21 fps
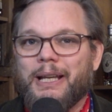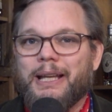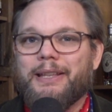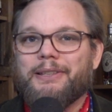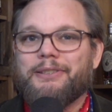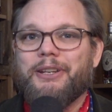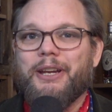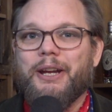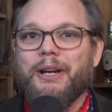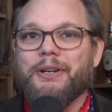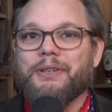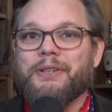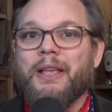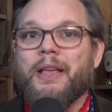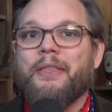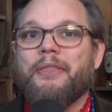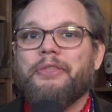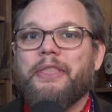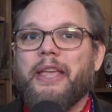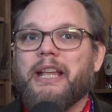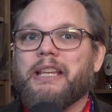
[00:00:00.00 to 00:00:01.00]
Cheers.
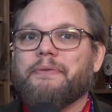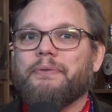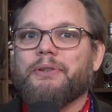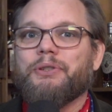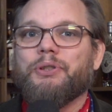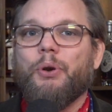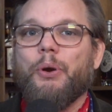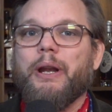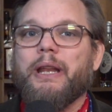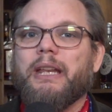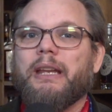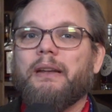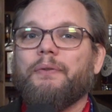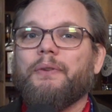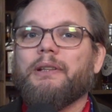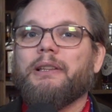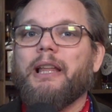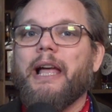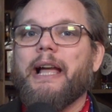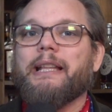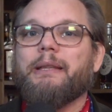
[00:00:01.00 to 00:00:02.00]
Thanks for joining, and if
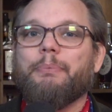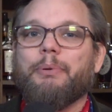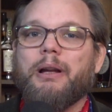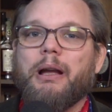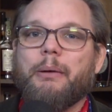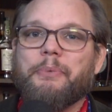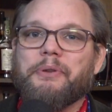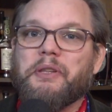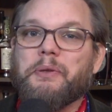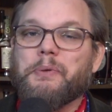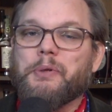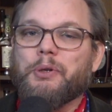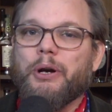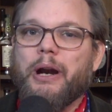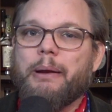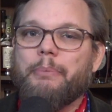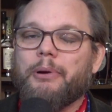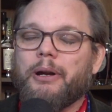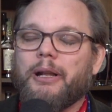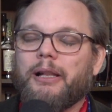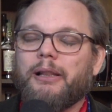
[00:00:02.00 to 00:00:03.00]
you'd like to become a
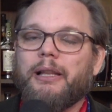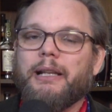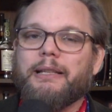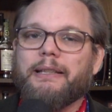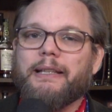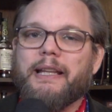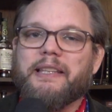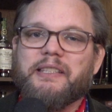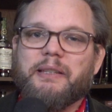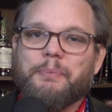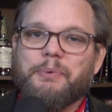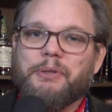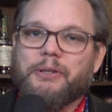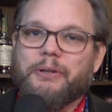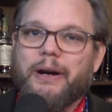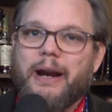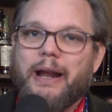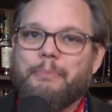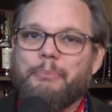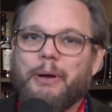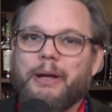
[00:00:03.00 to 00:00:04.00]
subscriber, click that
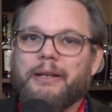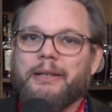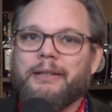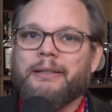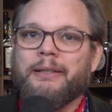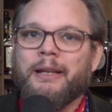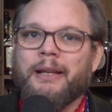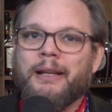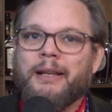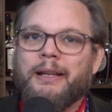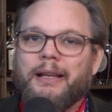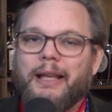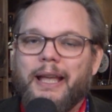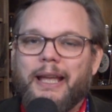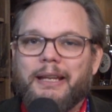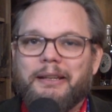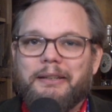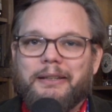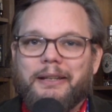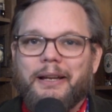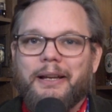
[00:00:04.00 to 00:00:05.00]
subscribe button,
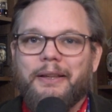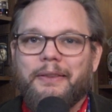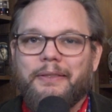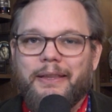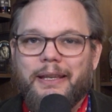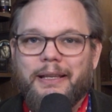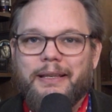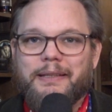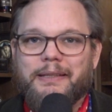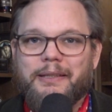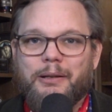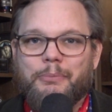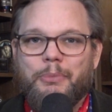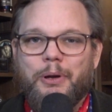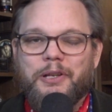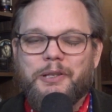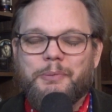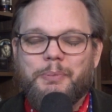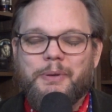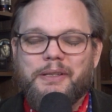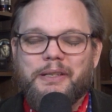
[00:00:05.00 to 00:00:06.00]
and thank you so
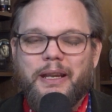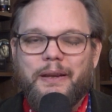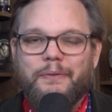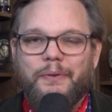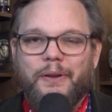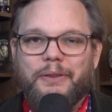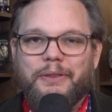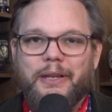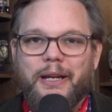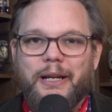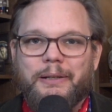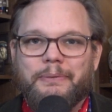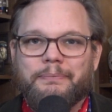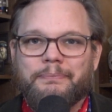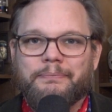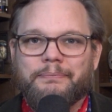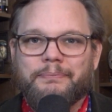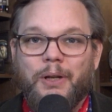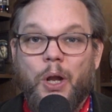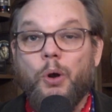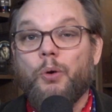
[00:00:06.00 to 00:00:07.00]
much. Be safe out there.
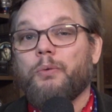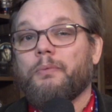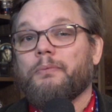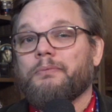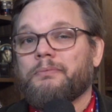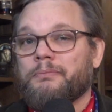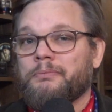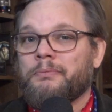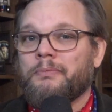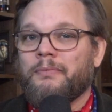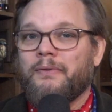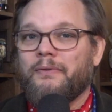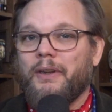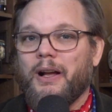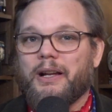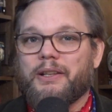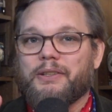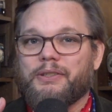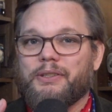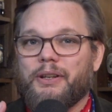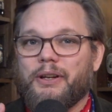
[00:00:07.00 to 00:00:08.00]
Oh,
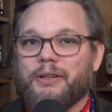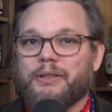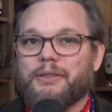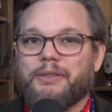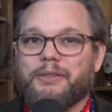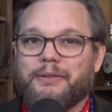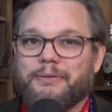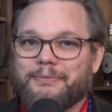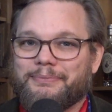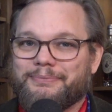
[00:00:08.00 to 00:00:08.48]
vodka sucks.